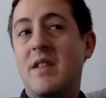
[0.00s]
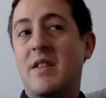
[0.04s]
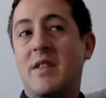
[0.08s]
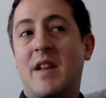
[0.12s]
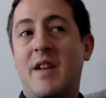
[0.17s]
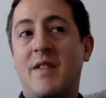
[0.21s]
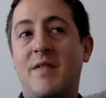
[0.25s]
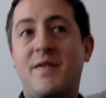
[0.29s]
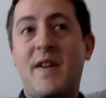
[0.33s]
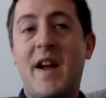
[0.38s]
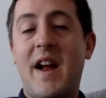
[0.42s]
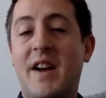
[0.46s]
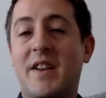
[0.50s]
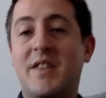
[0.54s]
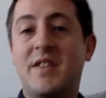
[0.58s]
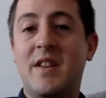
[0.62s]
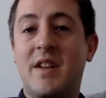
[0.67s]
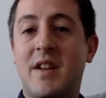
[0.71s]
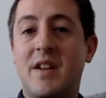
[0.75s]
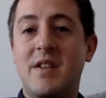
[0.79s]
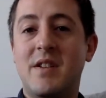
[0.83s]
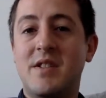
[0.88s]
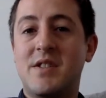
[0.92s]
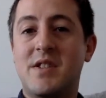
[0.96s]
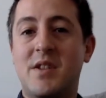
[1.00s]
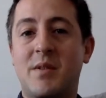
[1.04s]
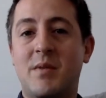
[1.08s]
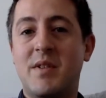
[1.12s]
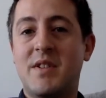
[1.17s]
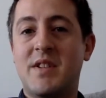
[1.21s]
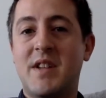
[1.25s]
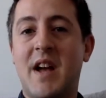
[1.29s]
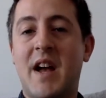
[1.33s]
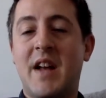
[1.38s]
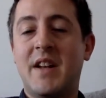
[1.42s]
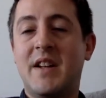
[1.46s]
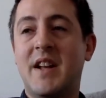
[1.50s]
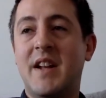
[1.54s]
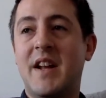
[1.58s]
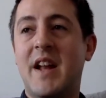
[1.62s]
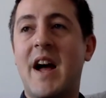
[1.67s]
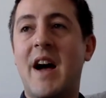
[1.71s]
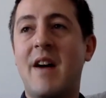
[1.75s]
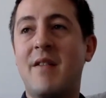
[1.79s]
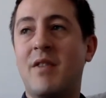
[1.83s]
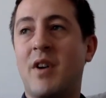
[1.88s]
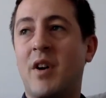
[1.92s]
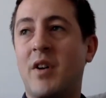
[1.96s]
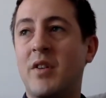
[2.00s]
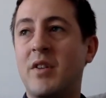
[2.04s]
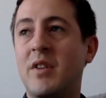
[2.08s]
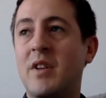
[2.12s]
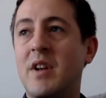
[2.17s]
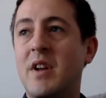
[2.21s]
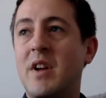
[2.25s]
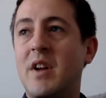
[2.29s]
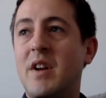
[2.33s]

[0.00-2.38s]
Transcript: The effect that suicide can have on